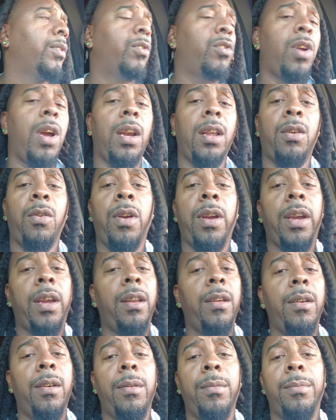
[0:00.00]
Try to crank
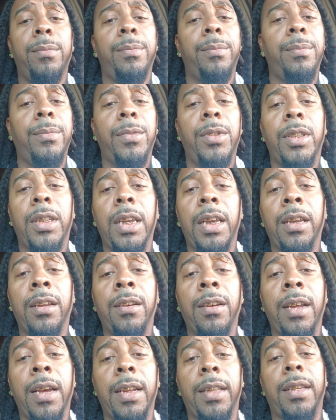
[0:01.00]
it up, still
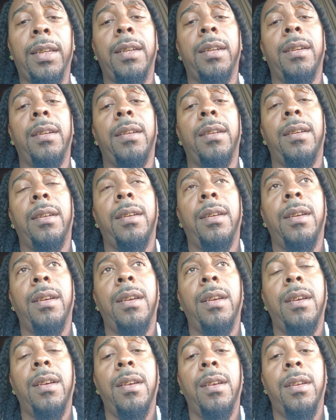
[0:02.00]
nothing.
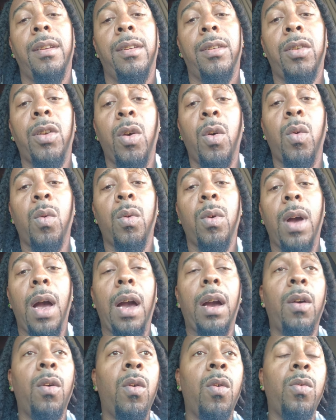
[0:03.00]
So
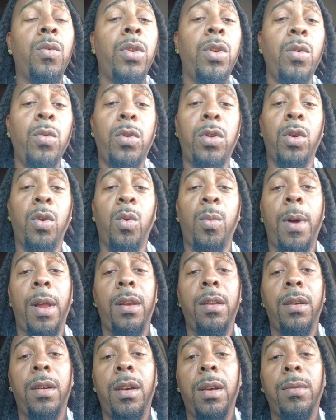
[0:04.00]
I go on YouTube, I
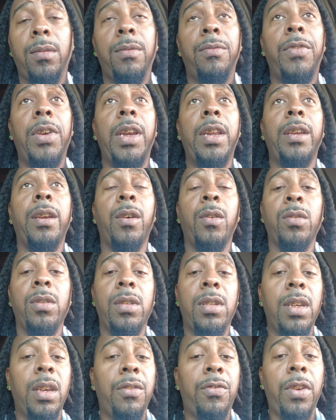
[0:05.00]
look up some videos to
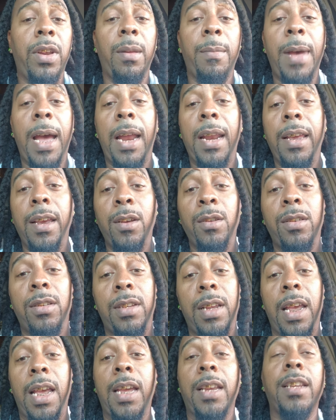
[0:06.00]
see if anybody
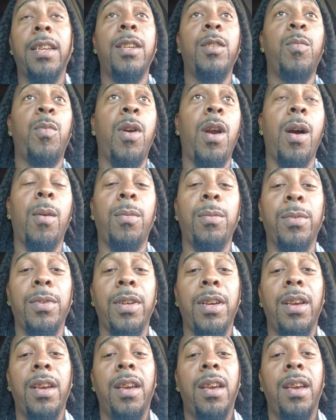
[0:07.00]
else has had these problems.